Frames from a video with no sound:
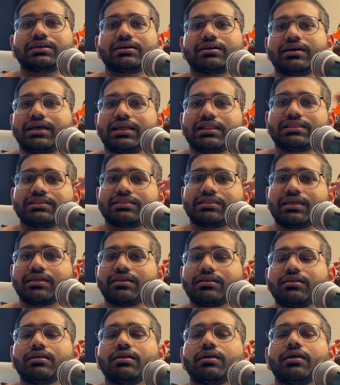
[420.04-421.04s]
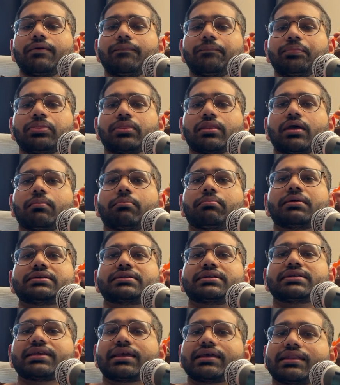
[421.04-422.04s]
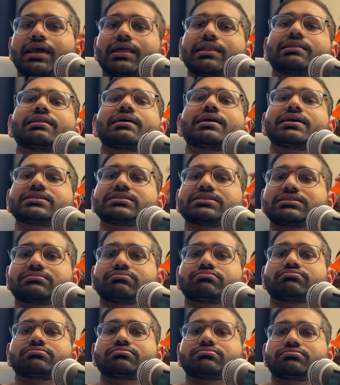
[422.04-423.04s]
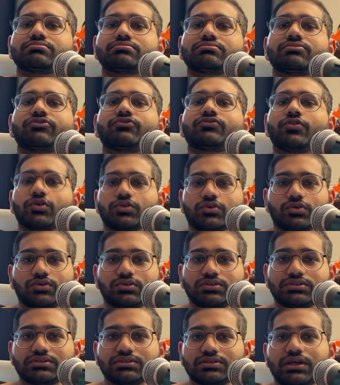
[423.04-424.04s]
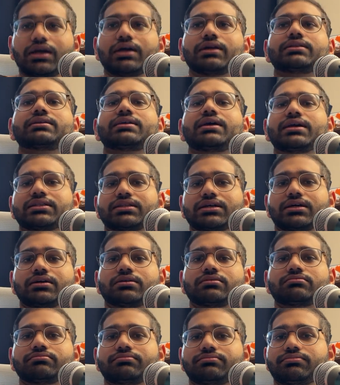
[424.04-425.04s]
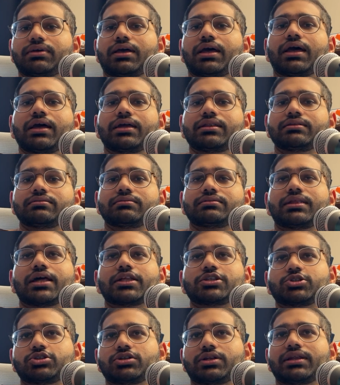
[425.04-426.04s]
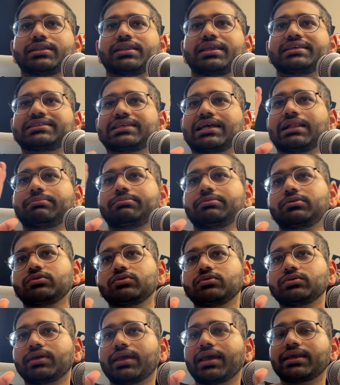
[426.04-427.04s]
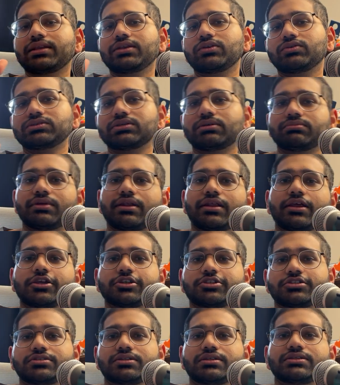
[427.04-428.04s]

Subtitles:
a health thing, but it can analyze photos and data, and that should at least help you get into some direction.